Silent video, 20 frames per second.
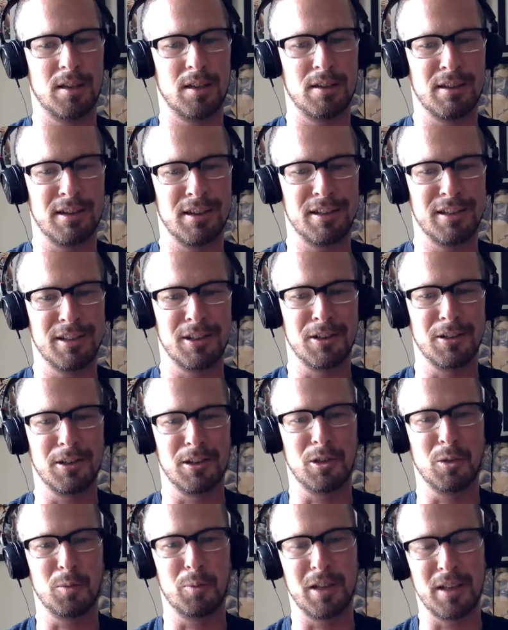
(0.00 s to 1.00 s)
a
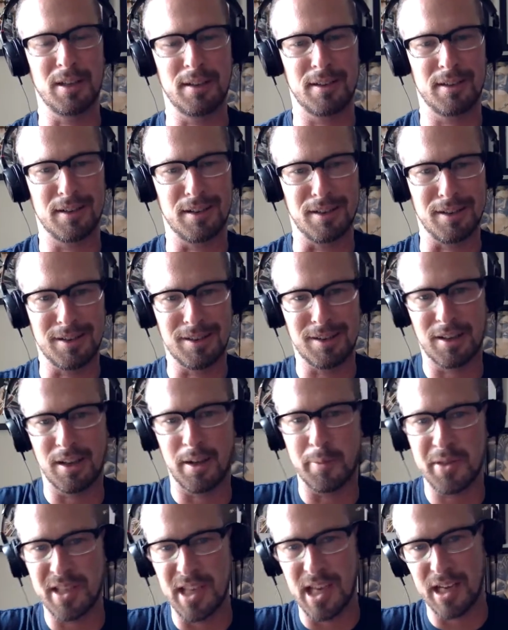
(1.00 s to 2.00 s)
little bit
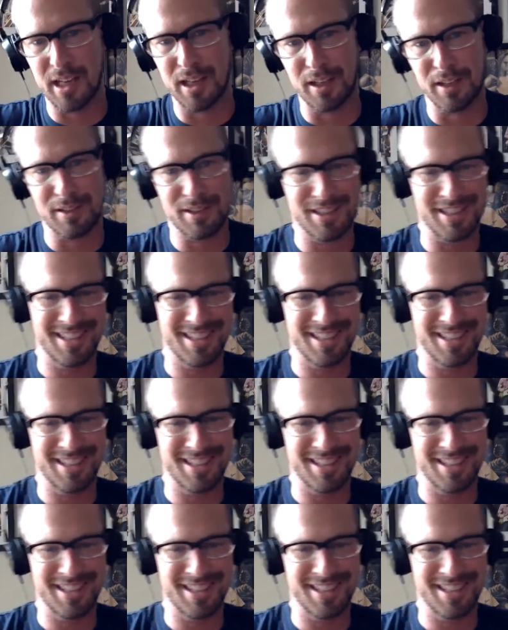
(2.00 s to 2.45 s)
upsetting.